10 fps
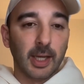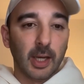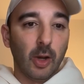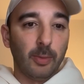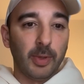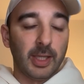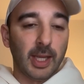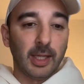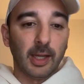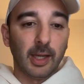open
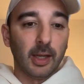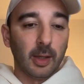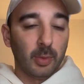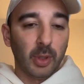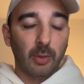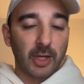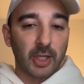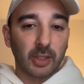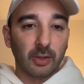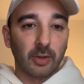data,
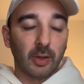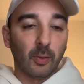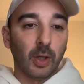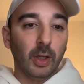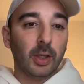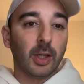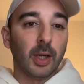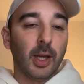pre-register their work,